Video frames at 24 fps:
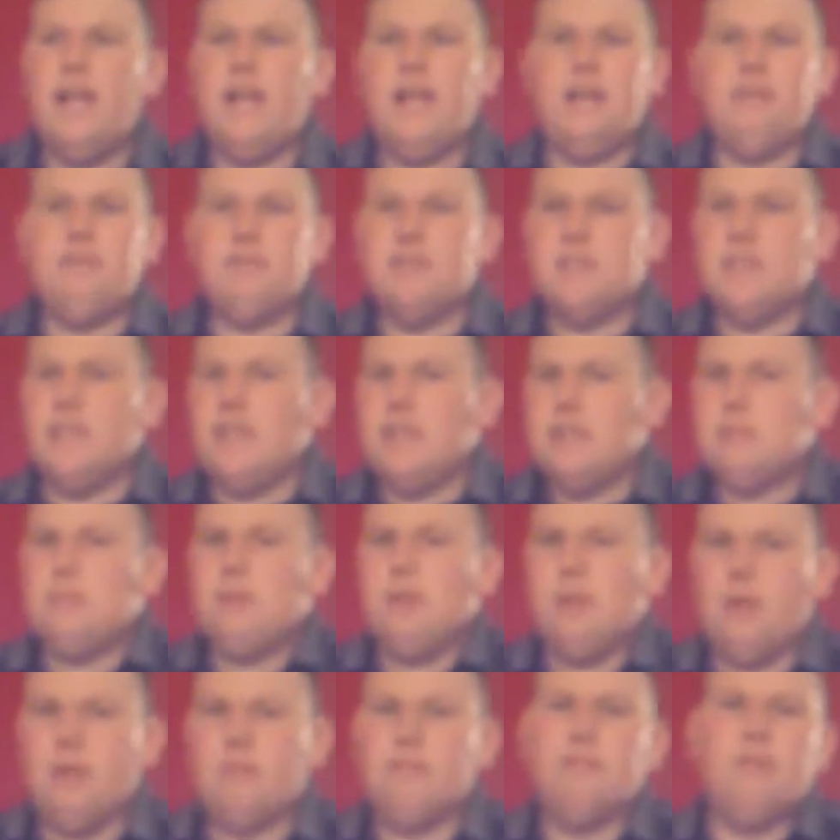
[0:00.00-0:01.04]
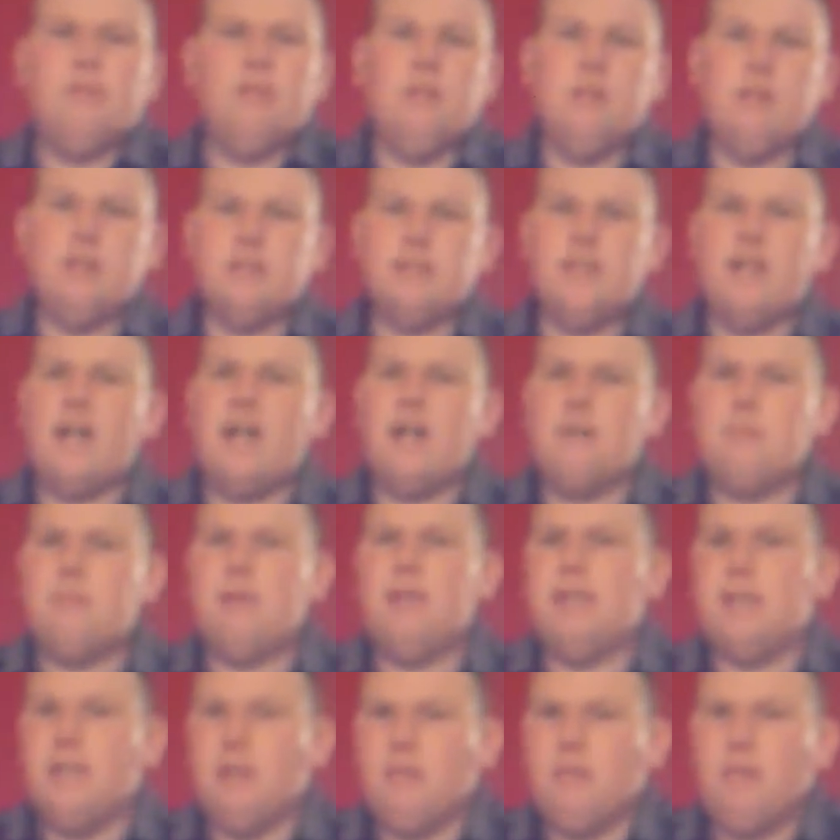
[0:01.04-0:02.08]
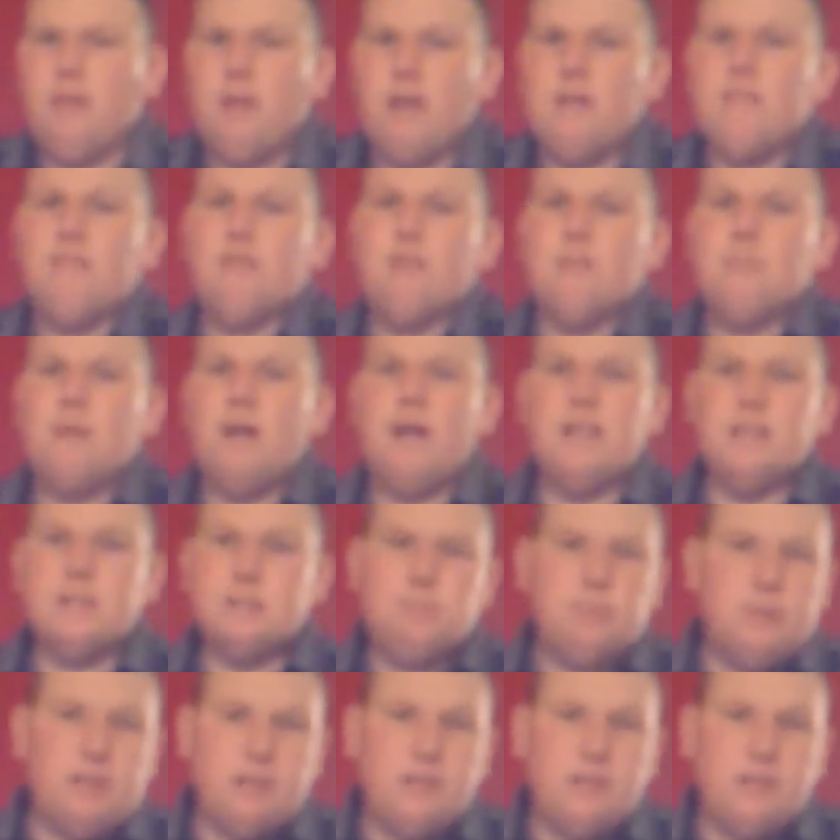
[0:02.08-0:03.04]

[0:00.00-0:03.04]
He even said he's been hurt for a long time, but he covered it up for months,